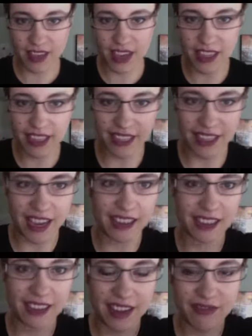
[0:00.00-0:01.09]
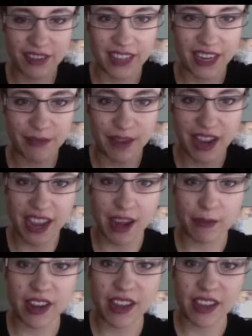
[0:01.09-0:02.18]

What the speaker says: This sucks. I really need to buy a camera.